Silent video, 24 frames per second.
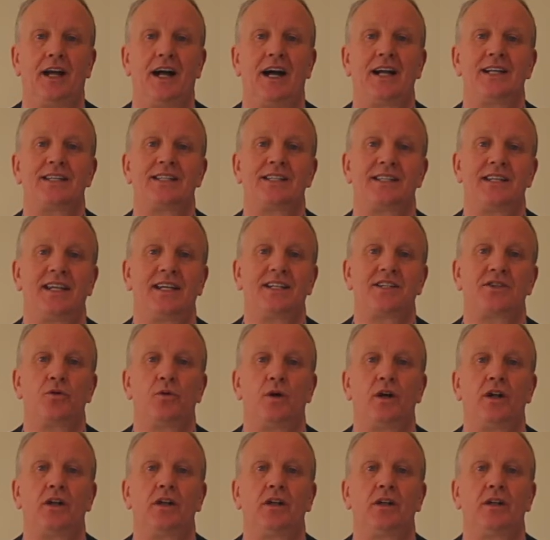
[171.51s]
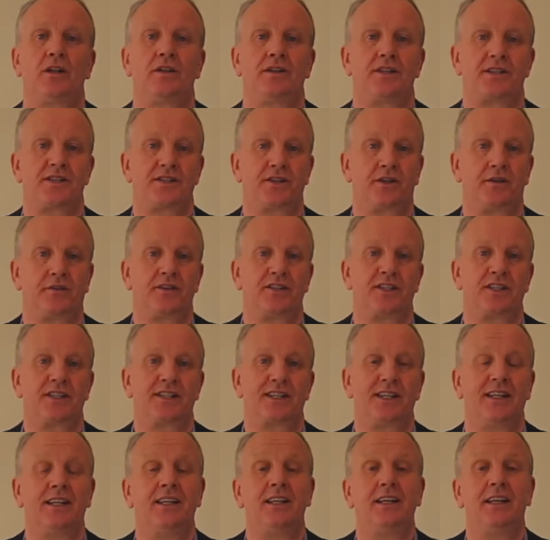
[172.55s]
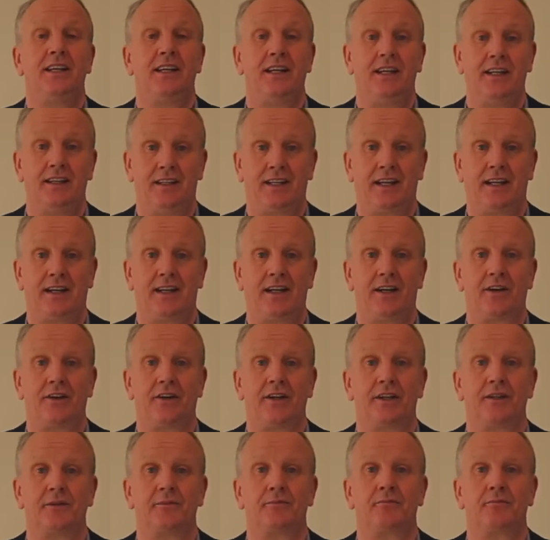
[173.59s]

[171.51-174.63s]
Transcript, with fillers: and sticks to all the surfaces in that area.